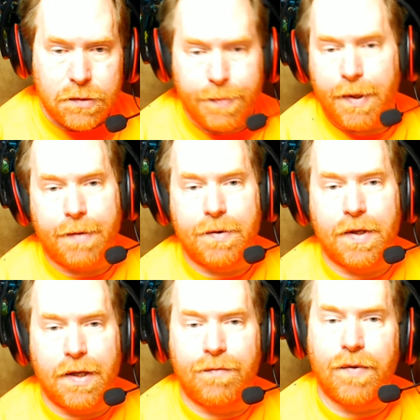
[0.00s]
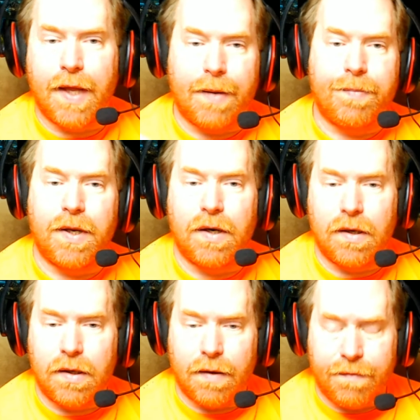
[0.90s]
be able to live without being
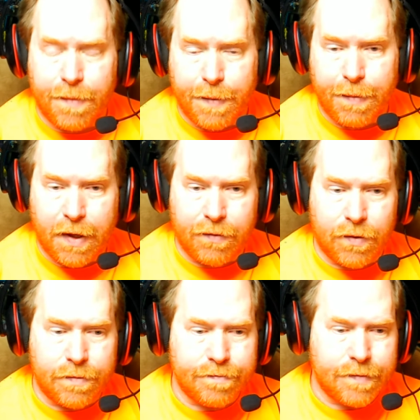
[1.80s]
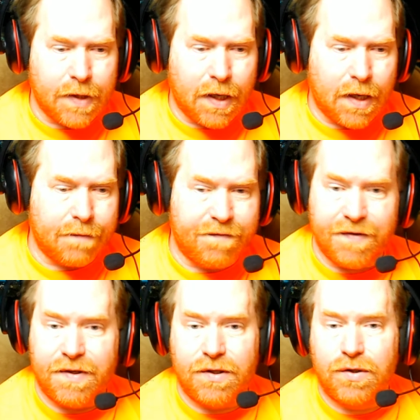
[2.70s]
on government payroll. I'm
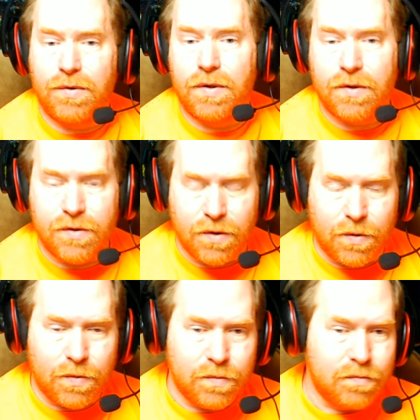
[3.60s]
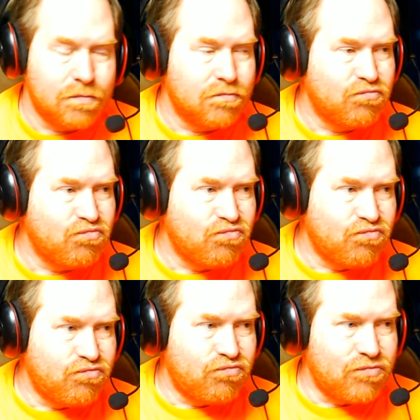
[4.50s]
52 years old,
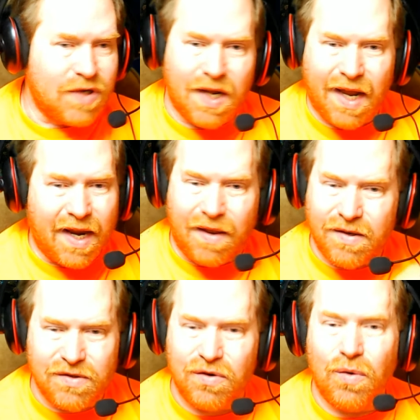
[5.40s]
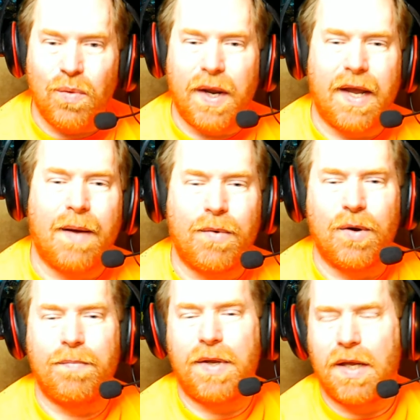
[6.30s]
and there's no way I'm
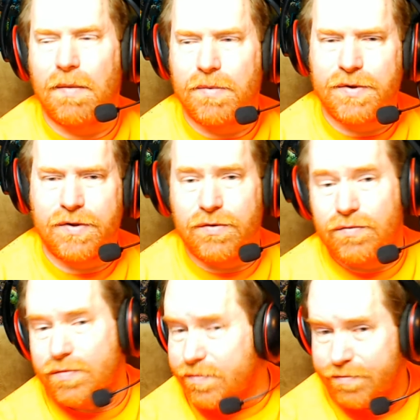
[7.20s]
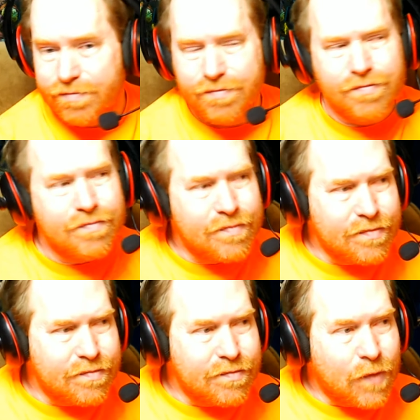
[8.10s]
going to be able to
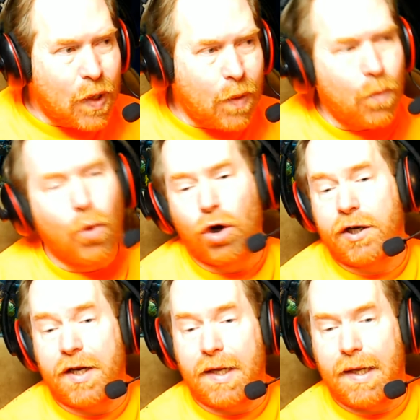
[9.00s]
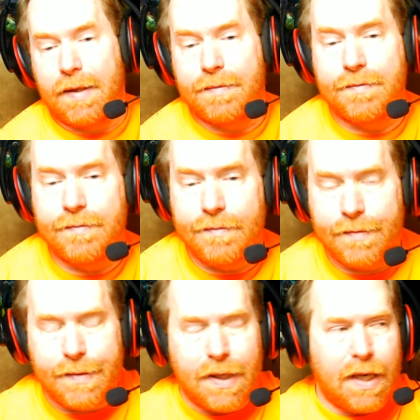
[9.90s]
work again,
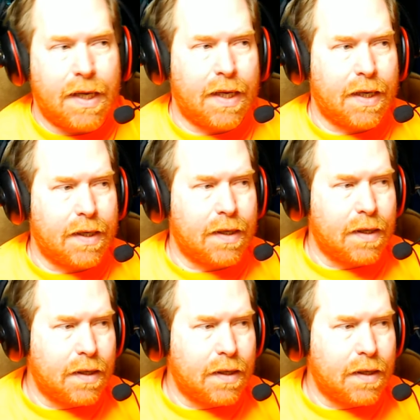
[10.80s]
and